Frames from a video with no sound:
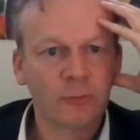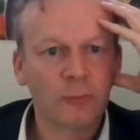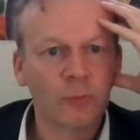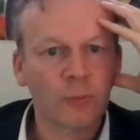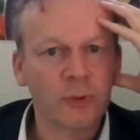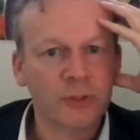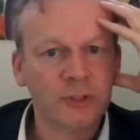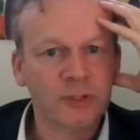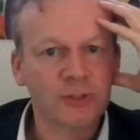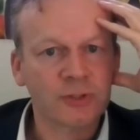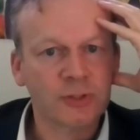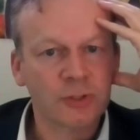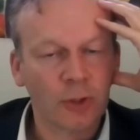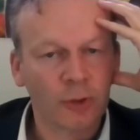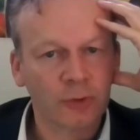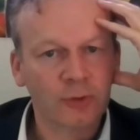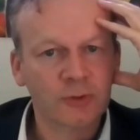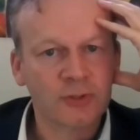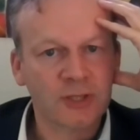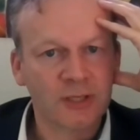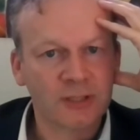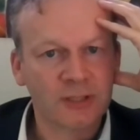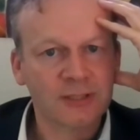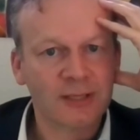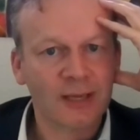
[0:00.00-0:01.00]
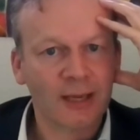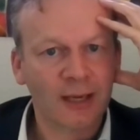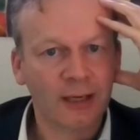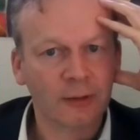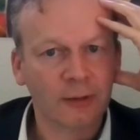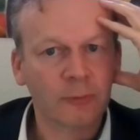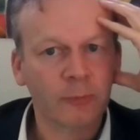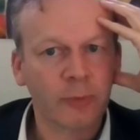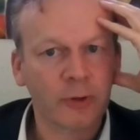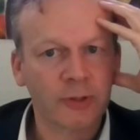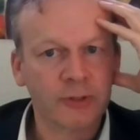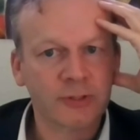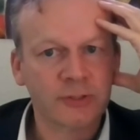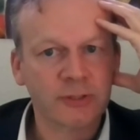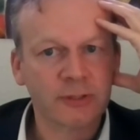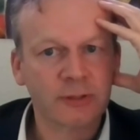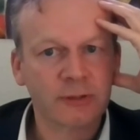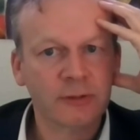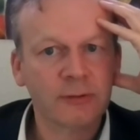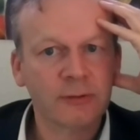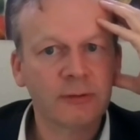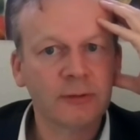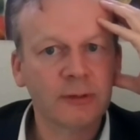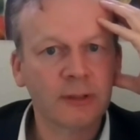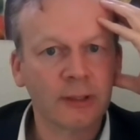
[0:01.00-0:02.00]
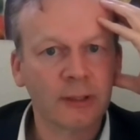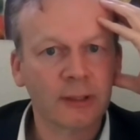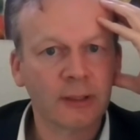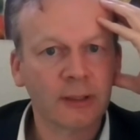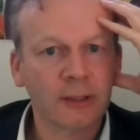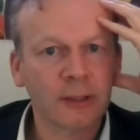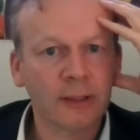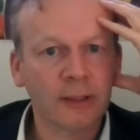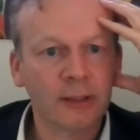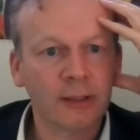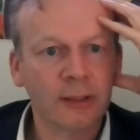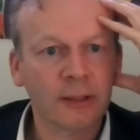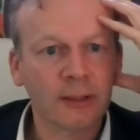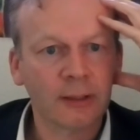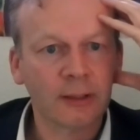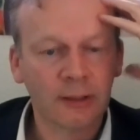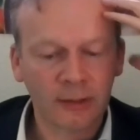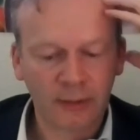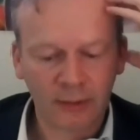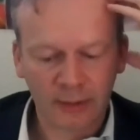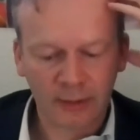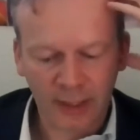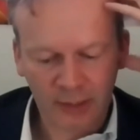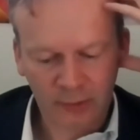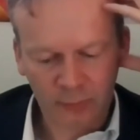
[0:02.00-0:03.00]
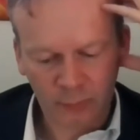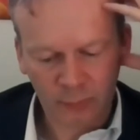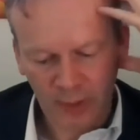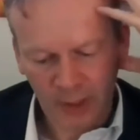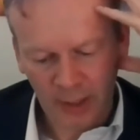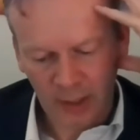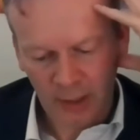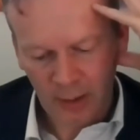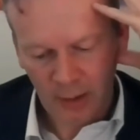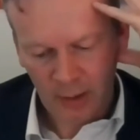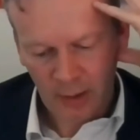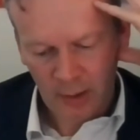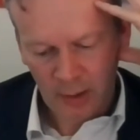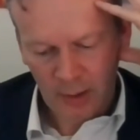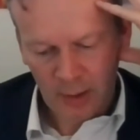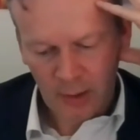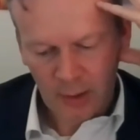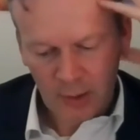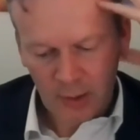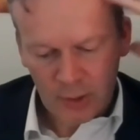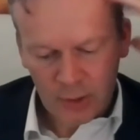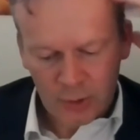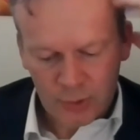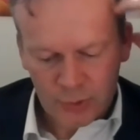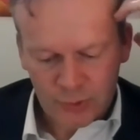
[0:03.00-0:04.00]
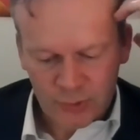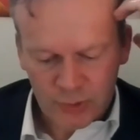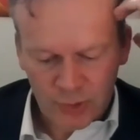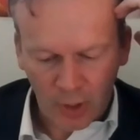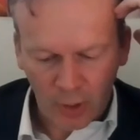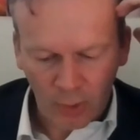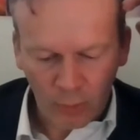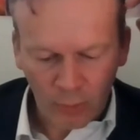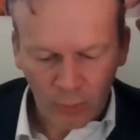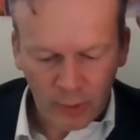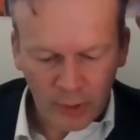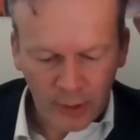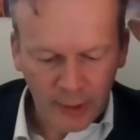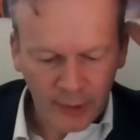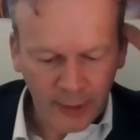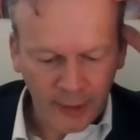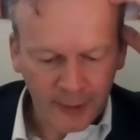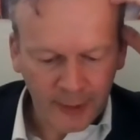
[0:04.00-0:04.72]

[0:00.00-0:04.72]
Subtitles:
which is not just the health budget in that way. So,